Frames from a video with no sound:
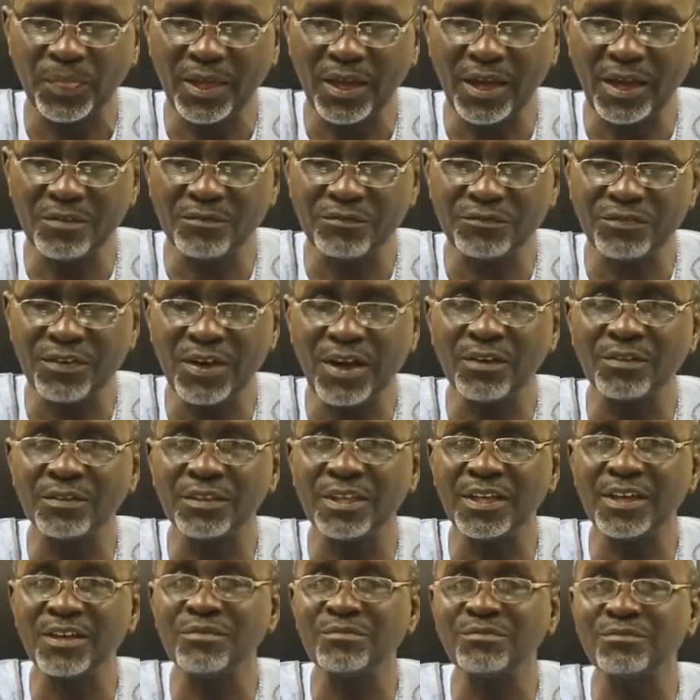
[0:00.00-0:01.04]
i
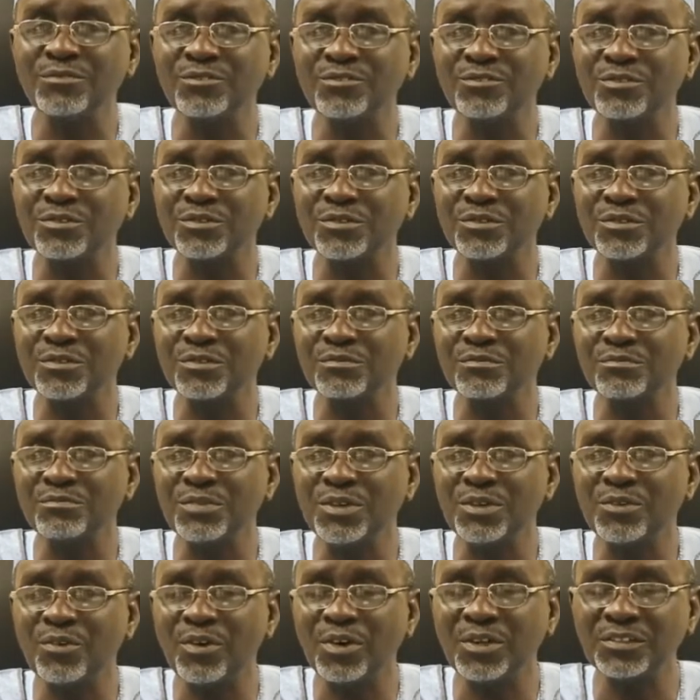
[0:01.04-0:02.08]
found them to
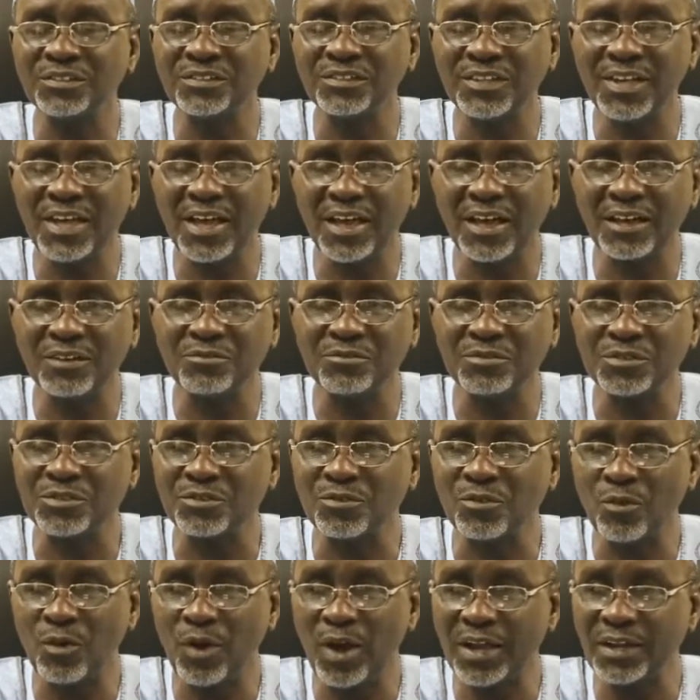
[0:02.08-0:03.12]
be concerned
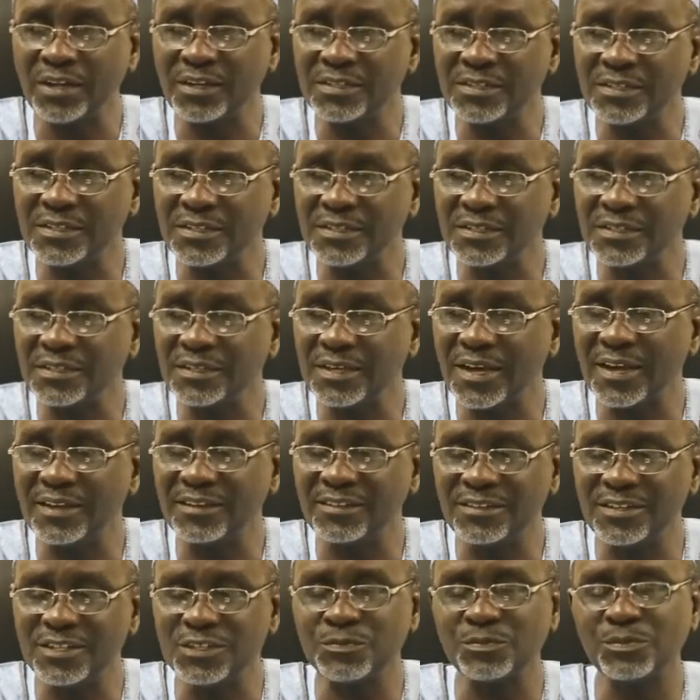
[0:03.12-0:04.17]
with quality
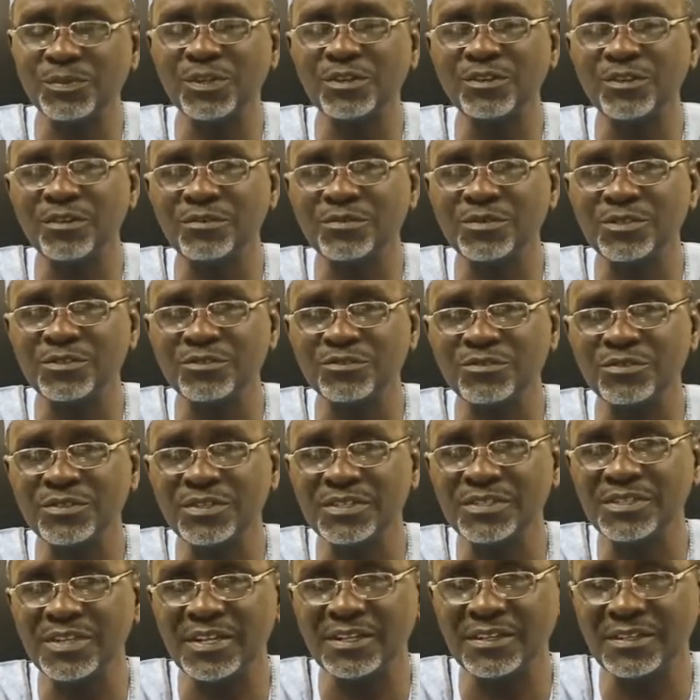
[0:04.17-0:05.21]
and discipline of the
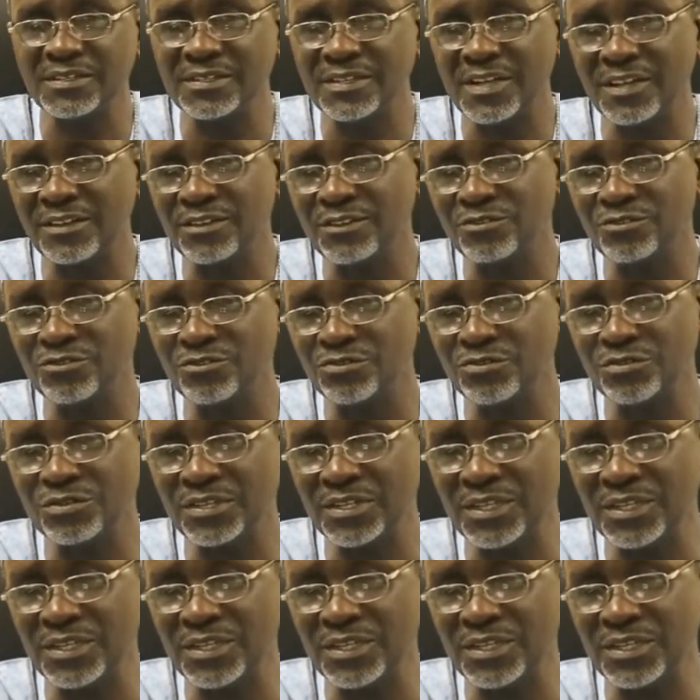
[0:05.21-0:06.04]
students and these are the two